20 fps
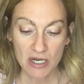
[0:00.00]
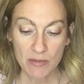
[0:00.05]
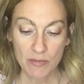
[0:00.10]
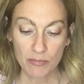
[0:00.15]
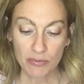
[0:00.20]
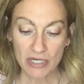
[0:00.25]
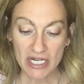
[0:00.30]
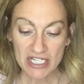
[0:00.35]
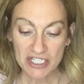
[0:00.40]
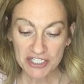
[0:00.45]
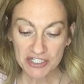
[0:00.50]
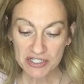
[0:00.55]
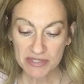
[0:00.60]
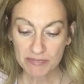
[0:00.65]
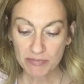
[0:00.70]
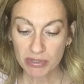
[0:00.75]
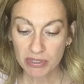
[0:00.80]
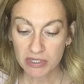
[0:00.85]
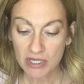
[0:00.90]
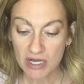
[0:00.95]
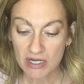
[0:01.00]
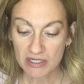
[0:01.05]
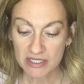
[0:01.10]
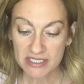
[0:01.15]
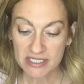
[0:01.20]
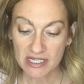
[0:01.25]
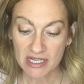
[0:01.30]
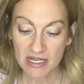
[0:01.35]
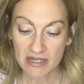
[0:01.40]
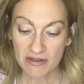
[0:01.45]
Branches
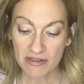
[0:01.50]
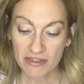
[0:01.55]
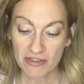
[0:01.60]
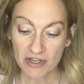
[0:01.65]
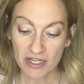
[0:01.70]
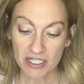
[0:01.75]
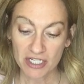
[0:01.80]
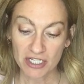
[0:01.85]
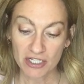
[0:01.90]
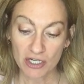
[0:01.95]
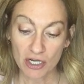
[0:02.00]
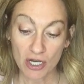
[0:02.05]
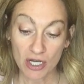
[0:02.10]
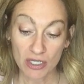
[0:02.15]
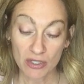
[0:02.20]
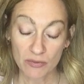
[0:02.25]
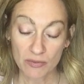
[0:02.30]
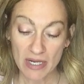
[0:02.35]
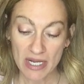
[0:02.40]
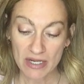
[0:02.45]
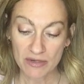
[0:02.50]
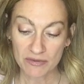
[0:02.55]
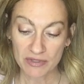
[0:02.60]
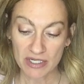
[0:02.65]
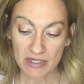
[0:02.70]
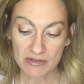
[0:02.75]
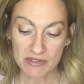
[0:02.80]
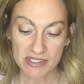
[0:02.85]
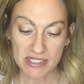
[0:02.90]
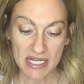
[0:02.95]
plunked and thudded all around
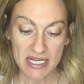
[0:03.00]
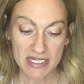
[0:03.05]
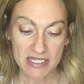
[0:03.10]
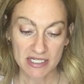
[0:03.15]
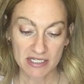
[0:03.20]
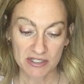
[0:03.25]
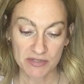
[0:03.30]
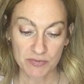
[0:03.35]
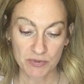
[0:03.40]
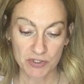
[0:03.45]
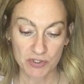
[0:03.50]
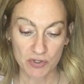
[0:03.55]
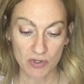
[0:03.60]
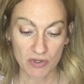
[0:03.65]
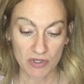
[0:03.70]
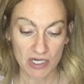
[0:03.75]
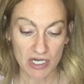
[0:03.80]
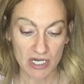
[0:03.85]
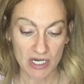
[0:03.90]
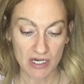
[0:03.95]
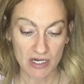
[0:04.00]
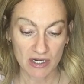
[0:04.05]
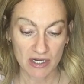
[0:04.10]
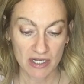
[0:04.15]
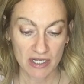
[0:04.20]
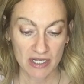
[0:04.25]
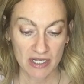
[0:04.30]
outside Nick's patrol car.